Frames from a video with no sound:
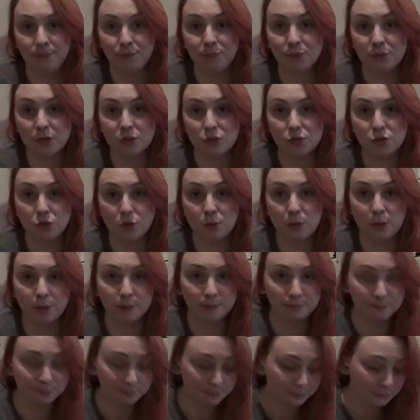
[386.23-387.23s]
sore
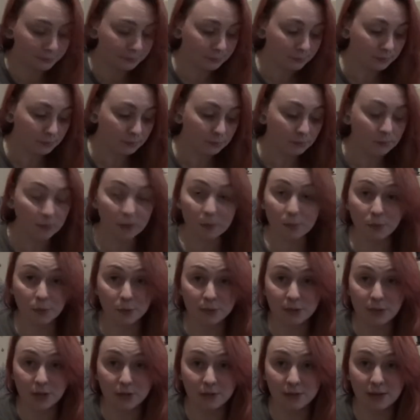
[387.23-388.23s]
bum, but
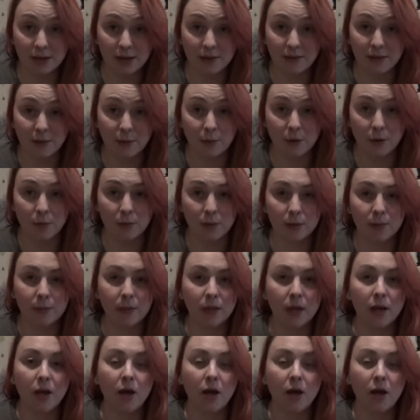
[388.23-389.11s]
we don't really have that problem.